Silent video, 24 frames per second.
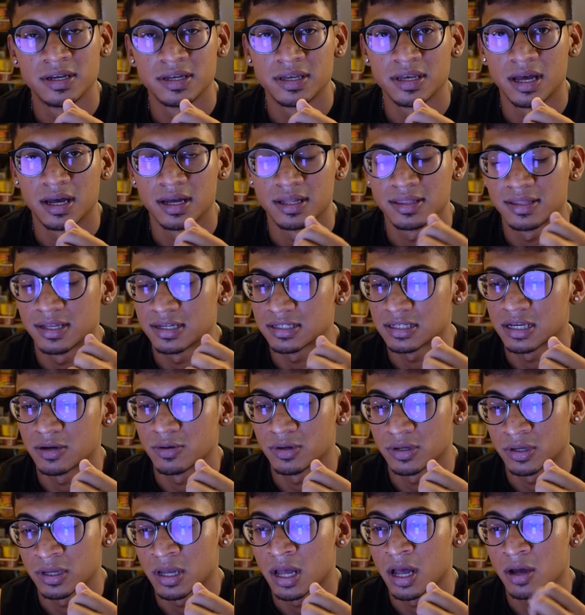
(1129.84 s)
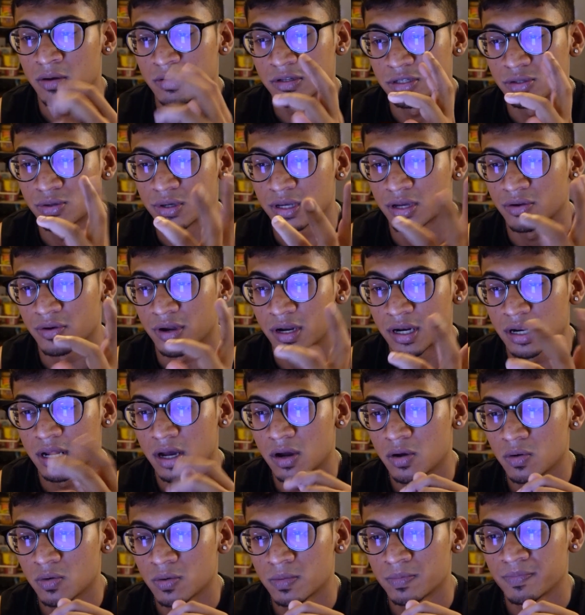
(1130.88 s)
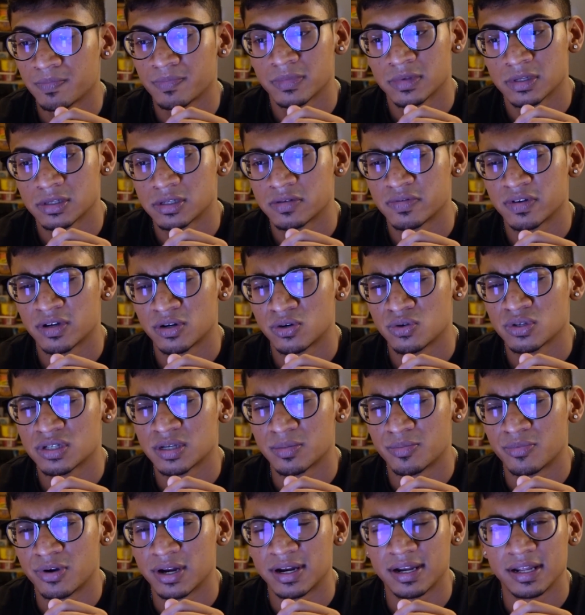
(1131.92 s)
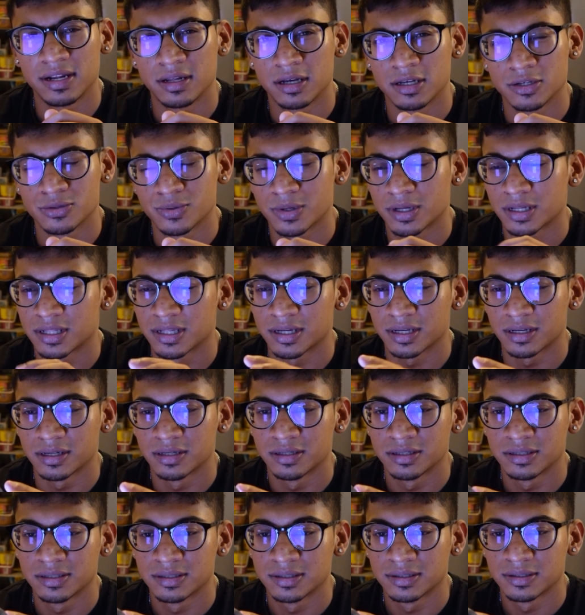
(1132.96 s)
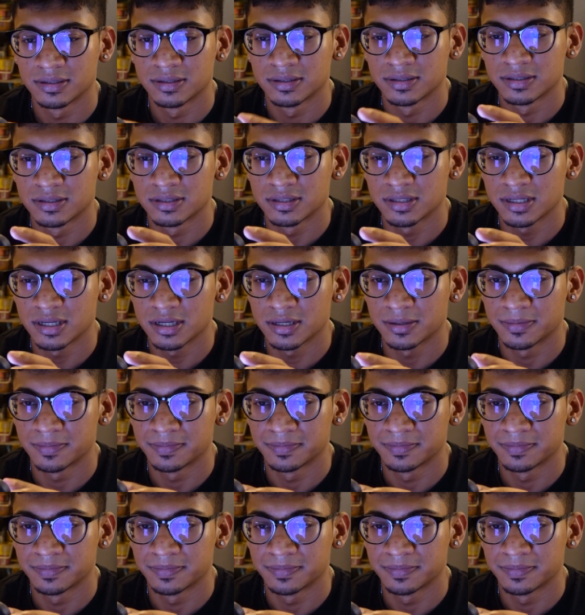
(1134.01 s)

yeah, that's how it's looking right now. So we're gonna do some bread later as well, I think. So yeah.